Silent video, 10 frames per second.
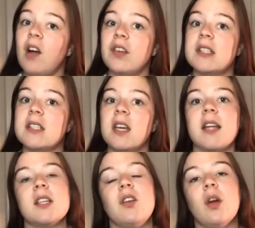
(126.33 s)
Obviously, I
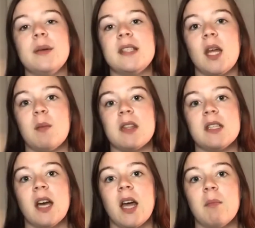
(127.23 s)
didn't know his name at the
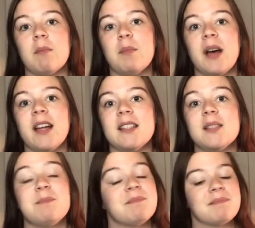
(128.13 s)
time, but